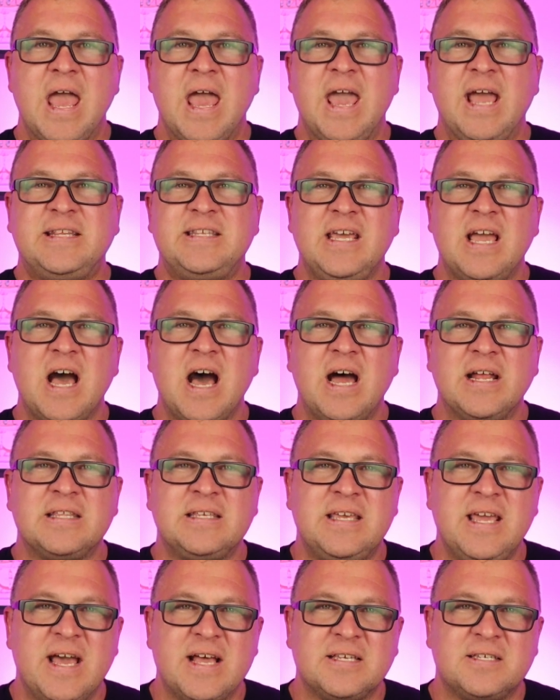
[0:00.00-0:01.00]

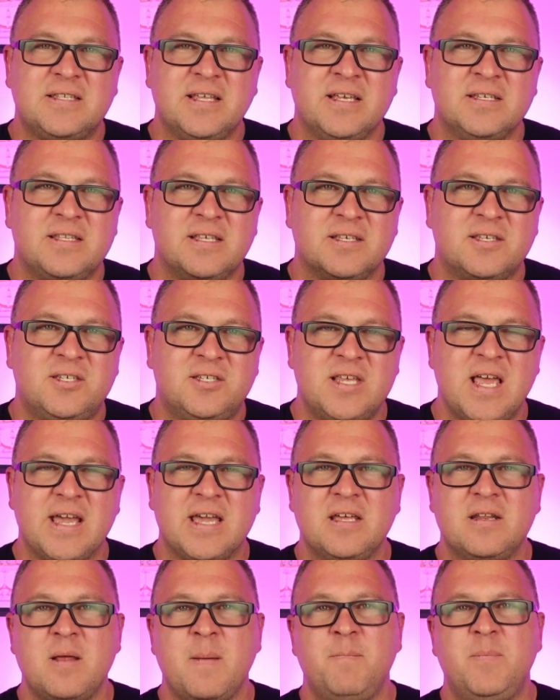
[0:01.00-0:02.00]
Etihad Guest is the
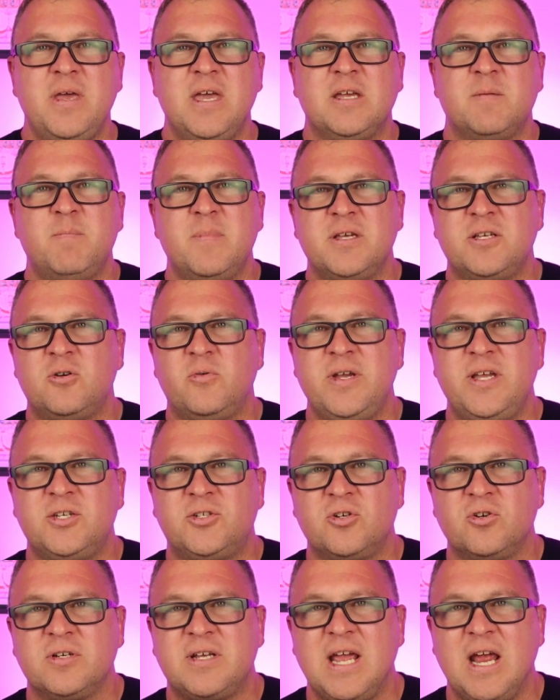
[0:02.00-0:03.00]
second big Middle
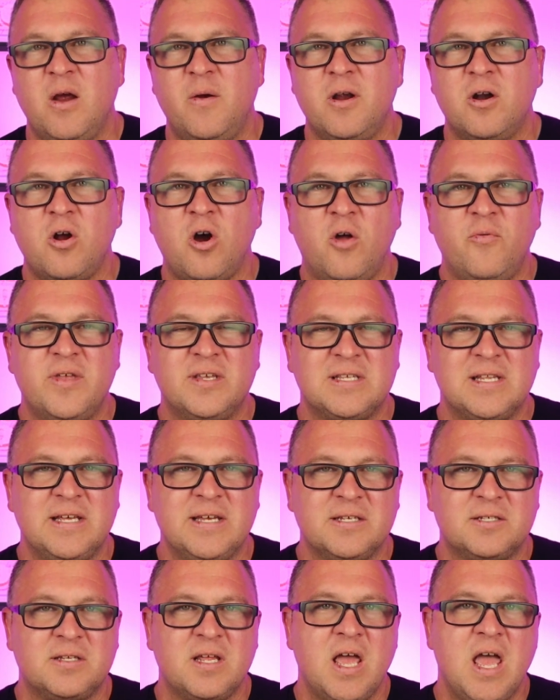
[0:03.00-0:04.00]
Eastern carrier on this
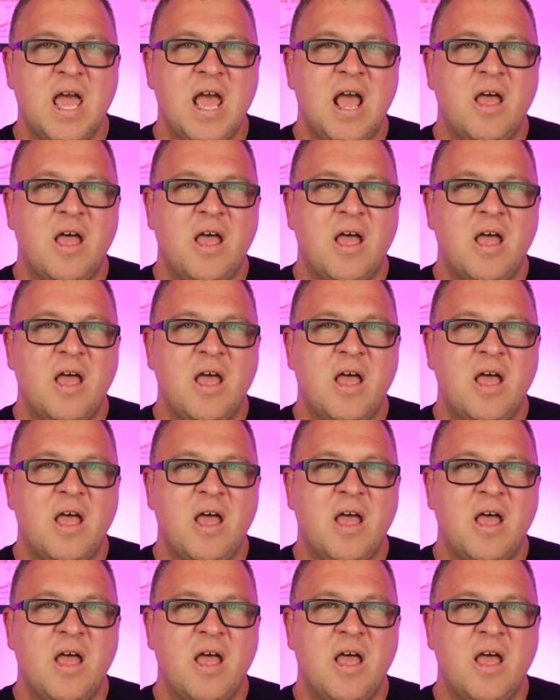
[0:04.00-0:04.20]
list.